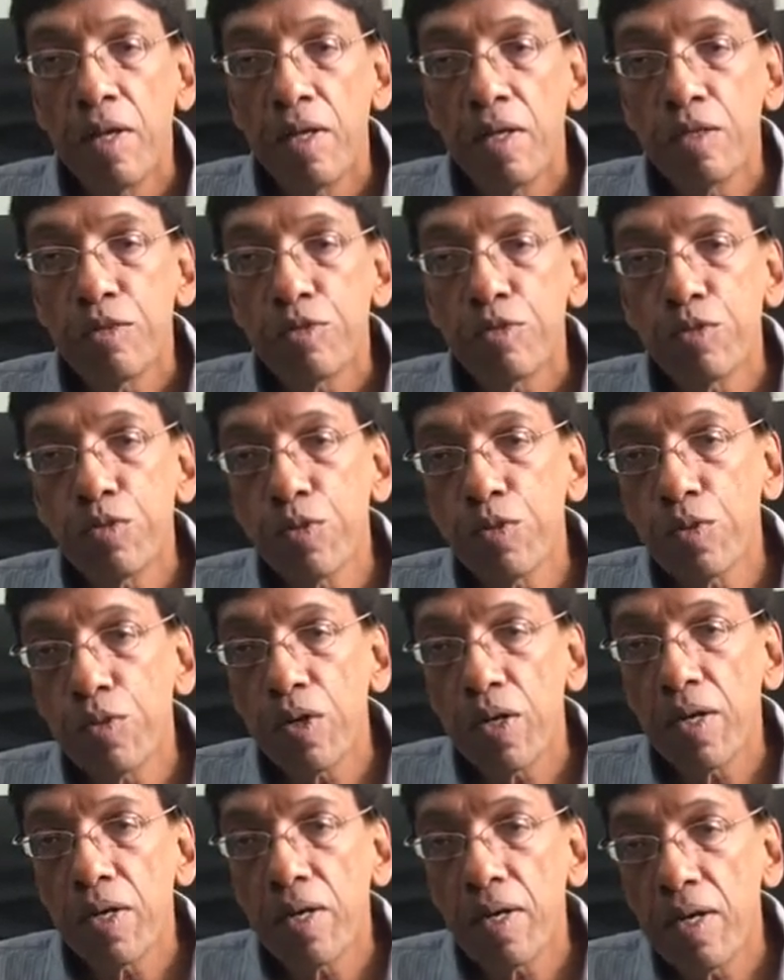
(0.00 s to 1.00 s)

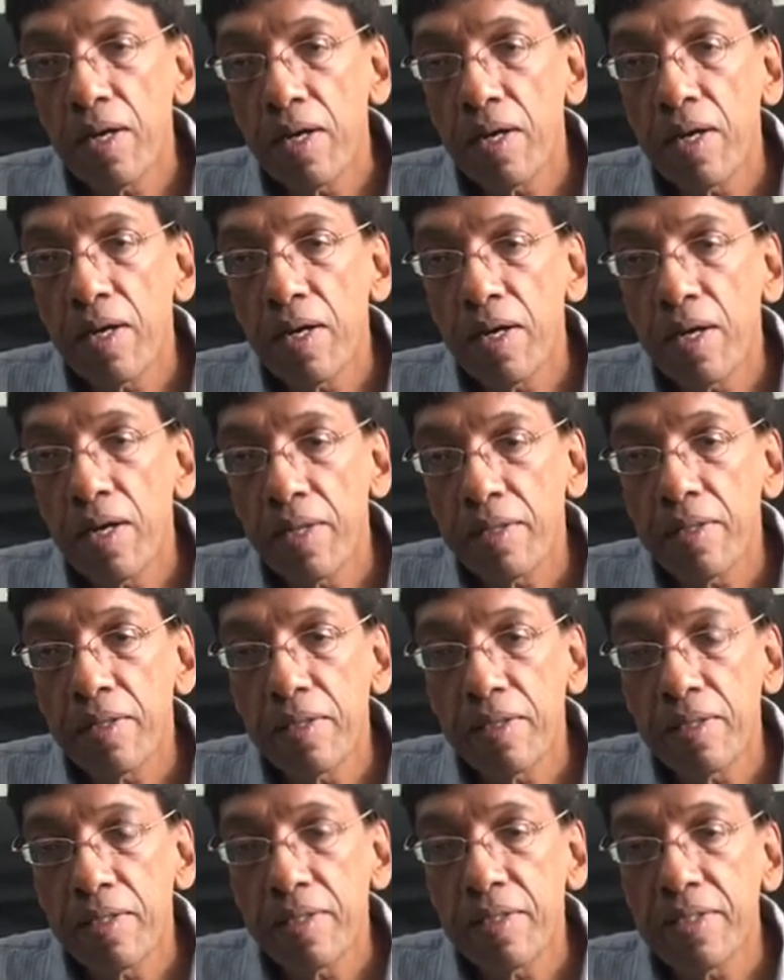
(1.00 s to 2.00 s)
So at
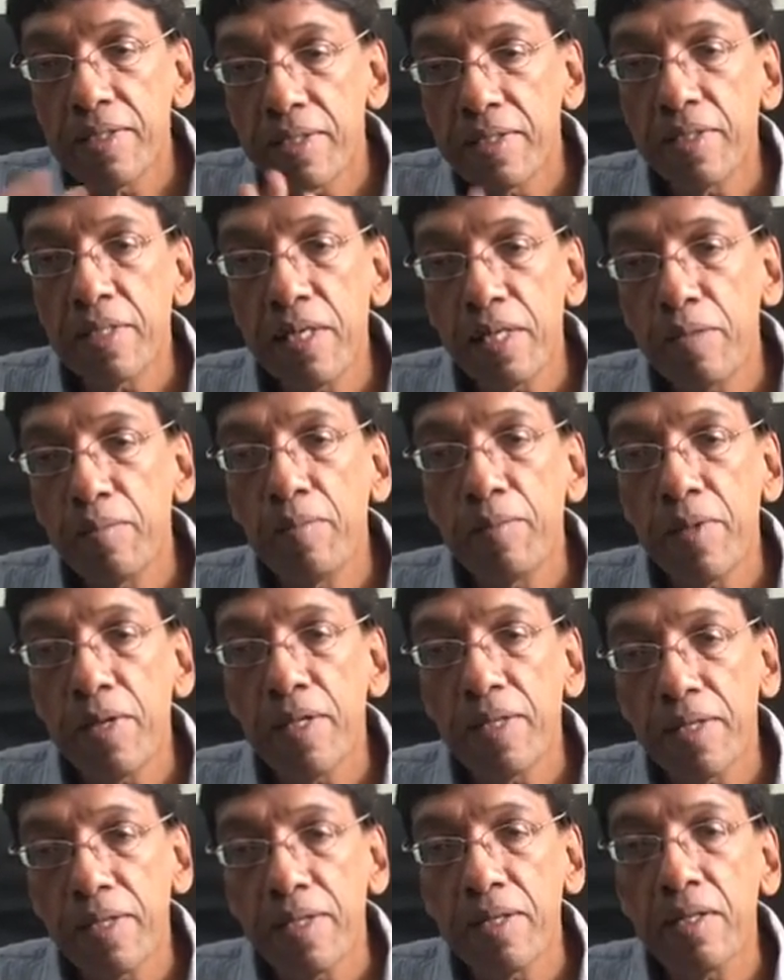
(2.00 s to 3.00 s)
this time,
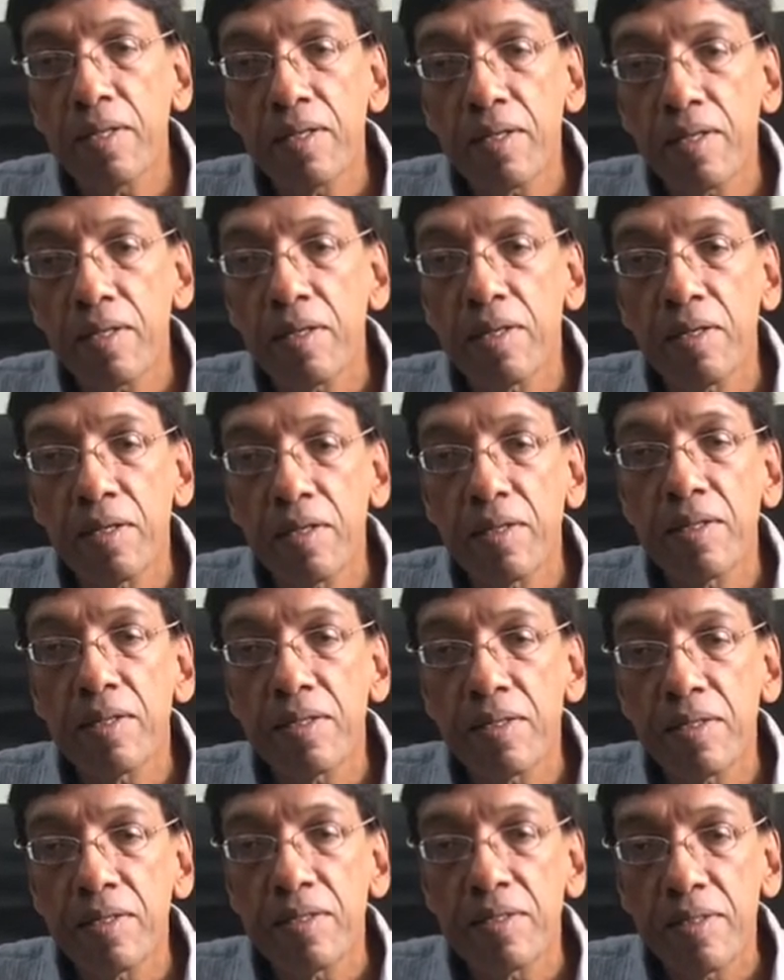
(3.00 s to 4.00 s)
I think
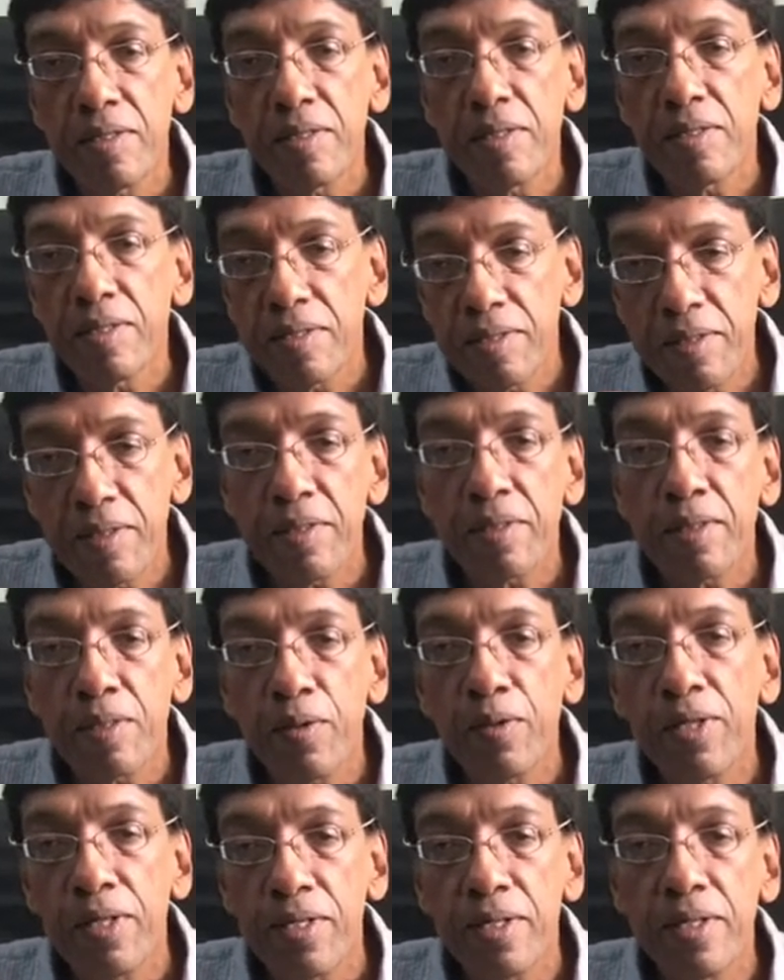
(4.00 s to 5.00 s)

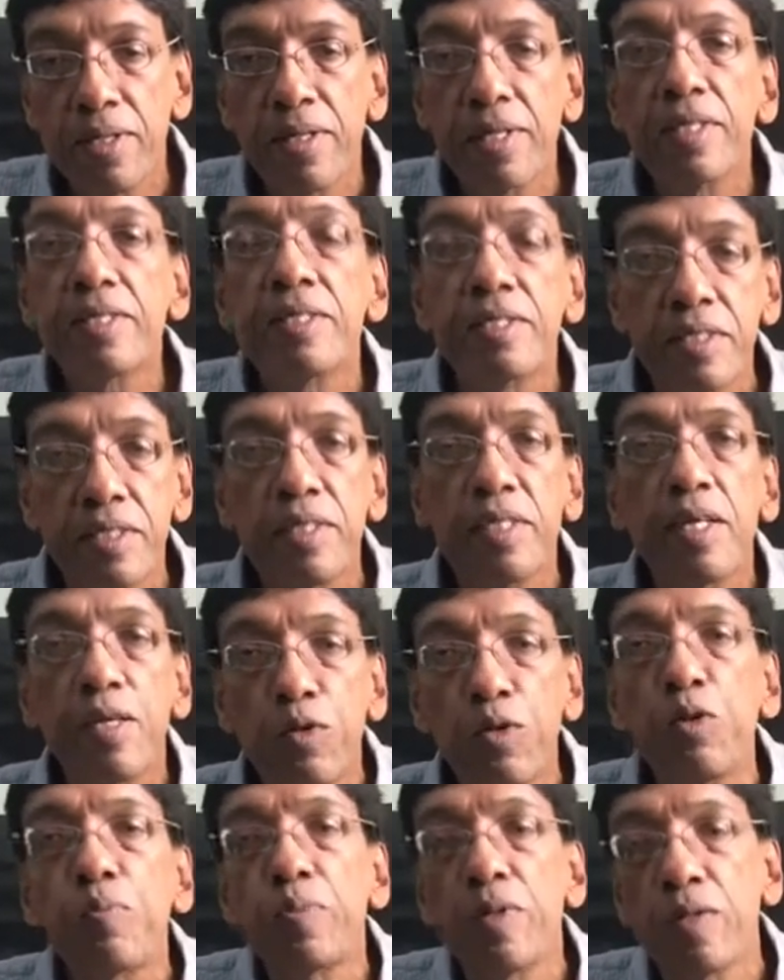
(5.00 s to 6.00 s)
it is still an
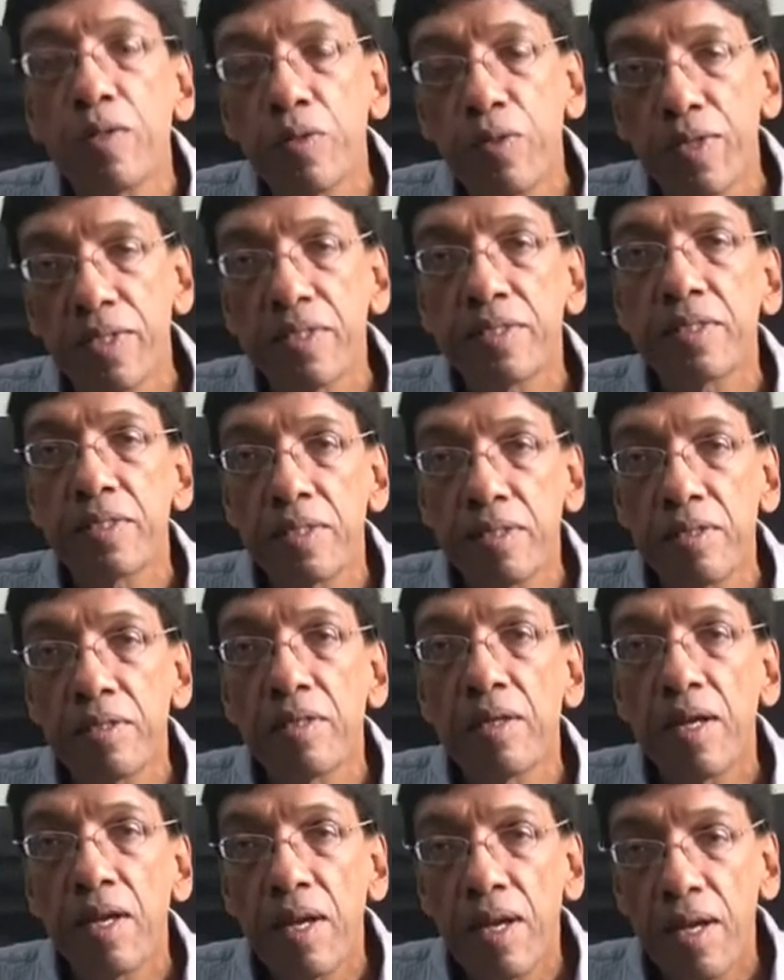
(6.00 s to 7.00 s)
open question
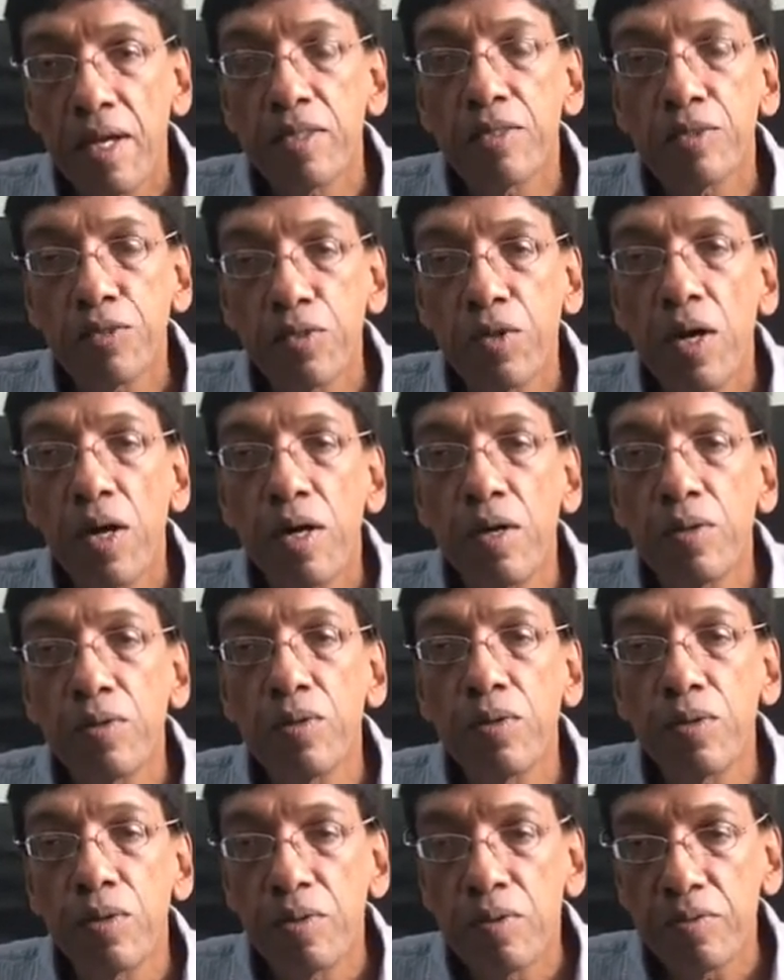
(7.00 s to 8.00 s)
as to
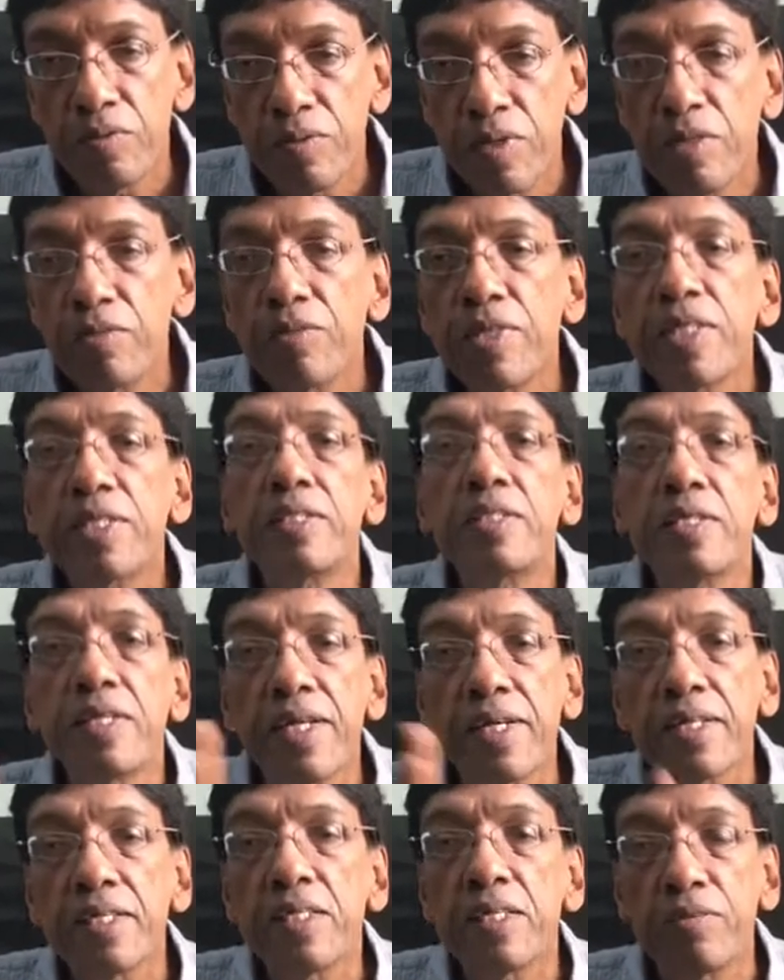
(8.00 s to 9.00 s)
how, in which
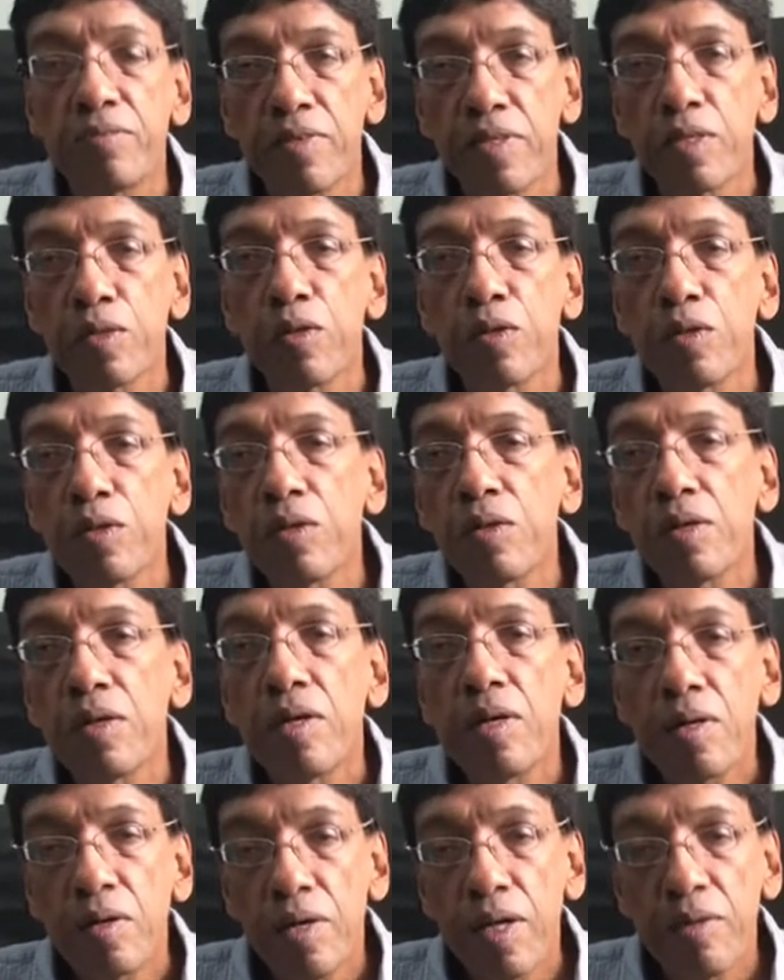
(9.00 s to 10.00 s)
direction we go,
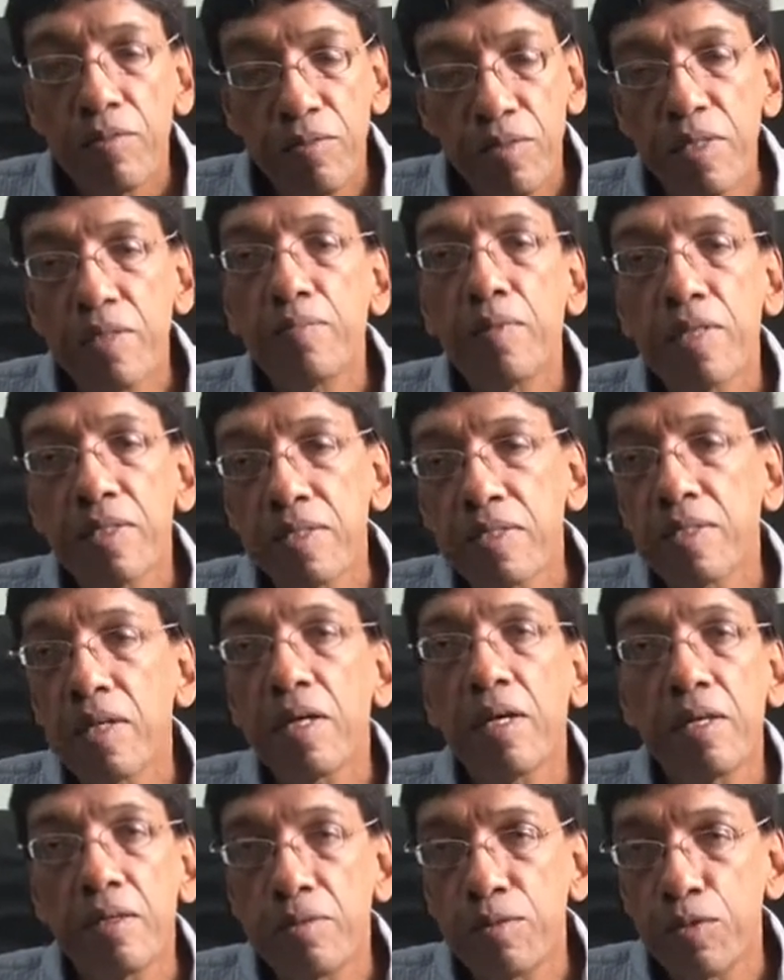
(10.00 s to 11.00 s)
and we must
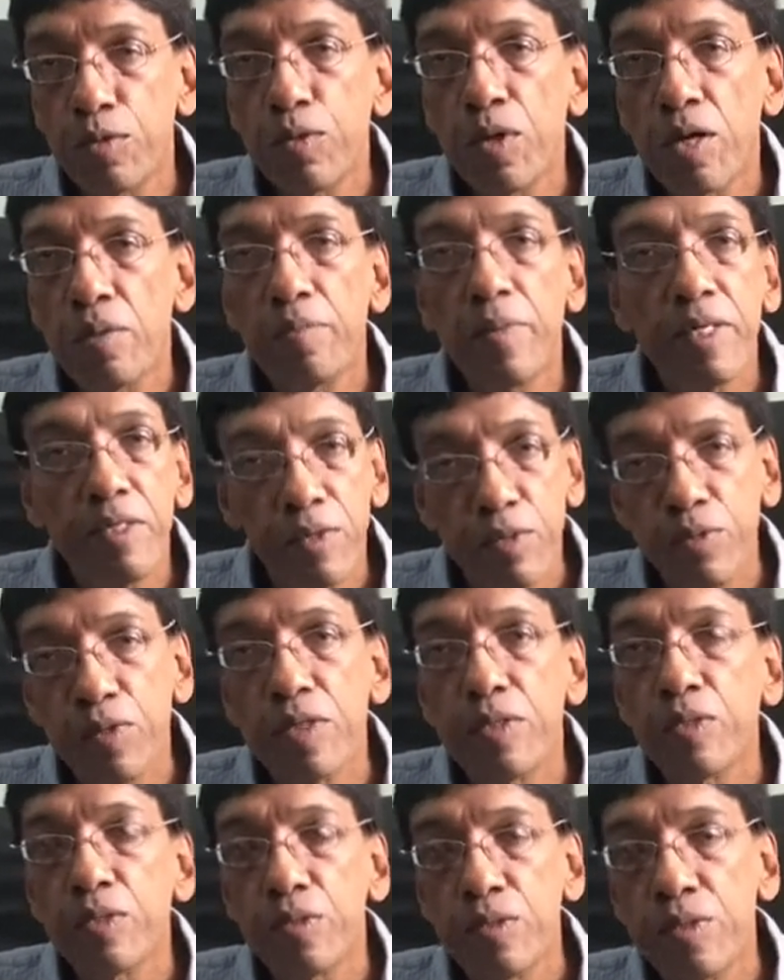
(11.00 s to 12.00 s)
try and do our best to
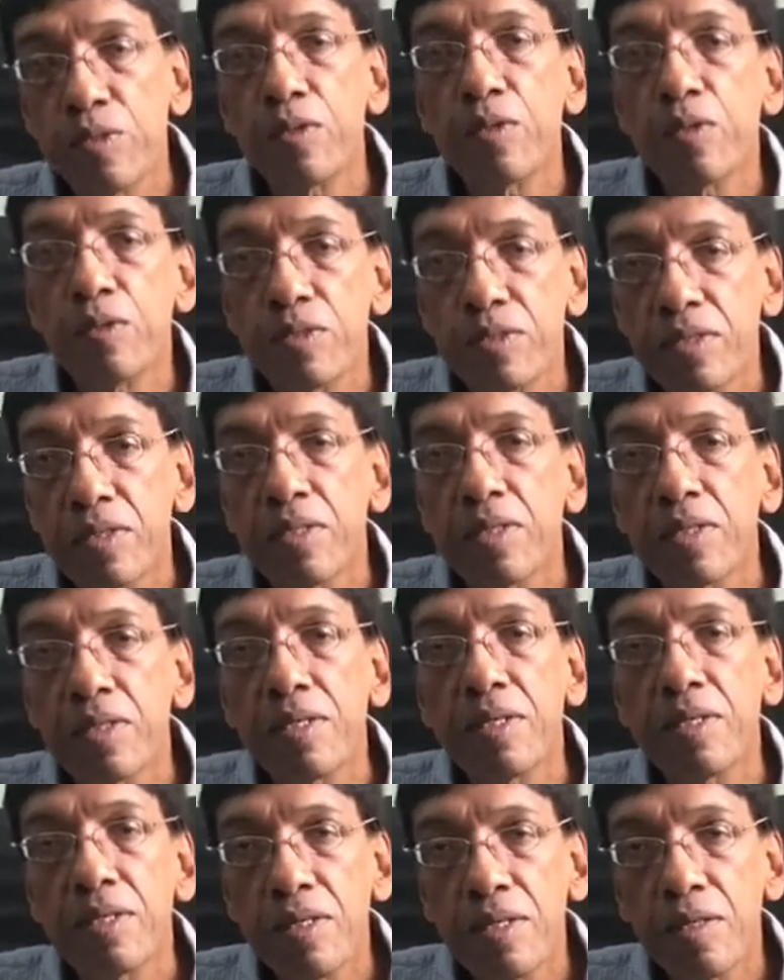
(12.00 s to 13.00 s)
ensure it goes in a
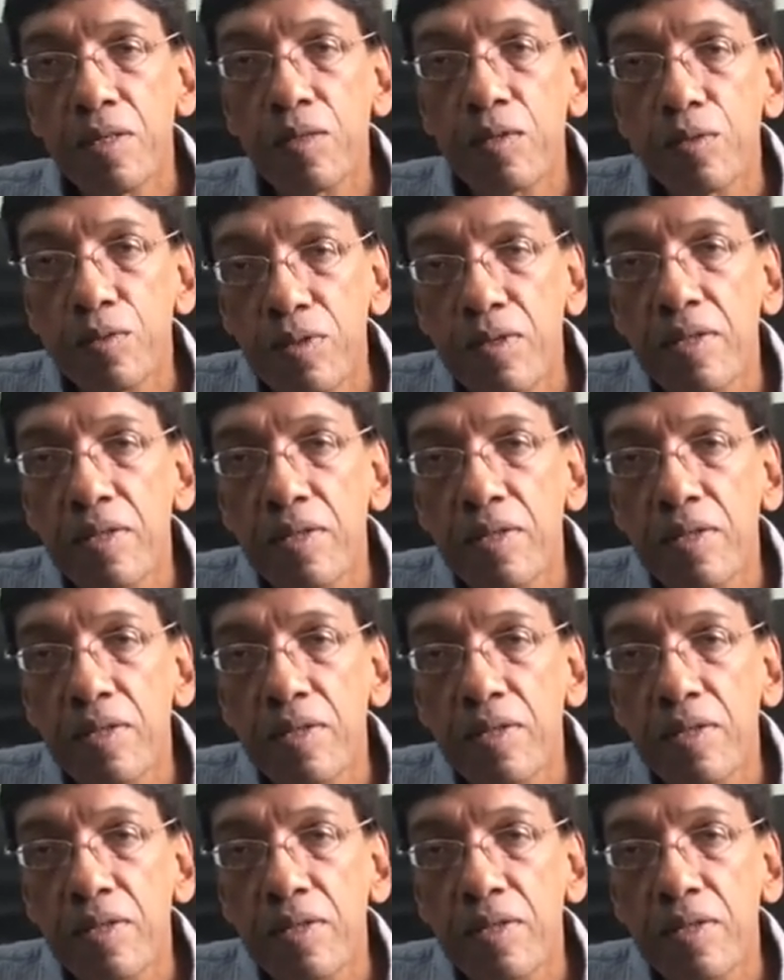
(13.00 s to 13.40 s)
good